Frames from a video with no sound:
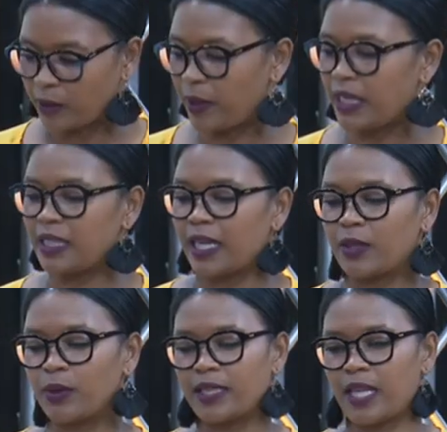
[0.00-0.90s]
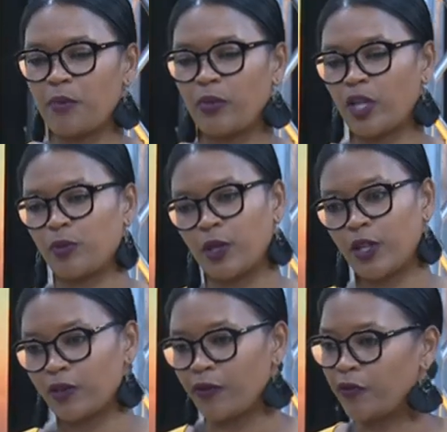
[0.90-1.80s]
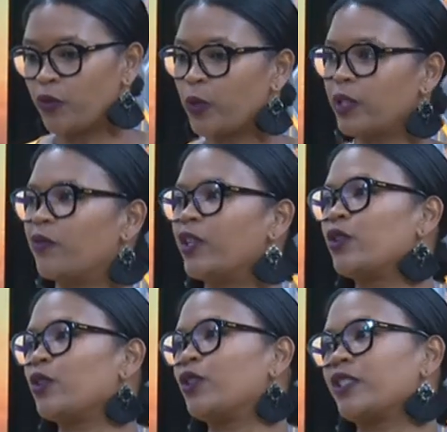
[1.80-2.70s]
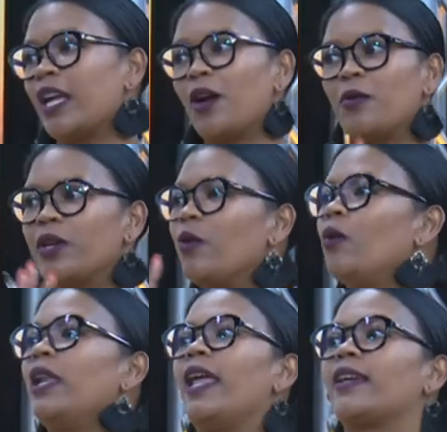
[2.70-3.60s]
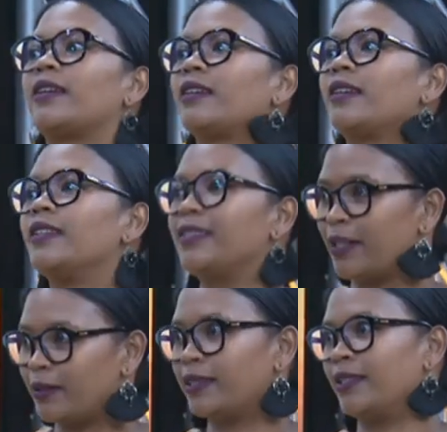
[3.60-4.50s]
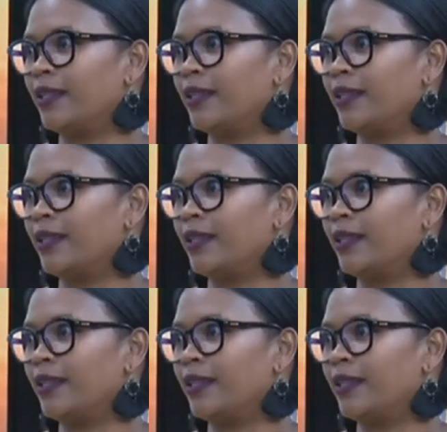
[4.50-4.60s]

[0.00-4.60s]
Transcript: painting us with the same brush because of a few individuals. Now we all lack integrity.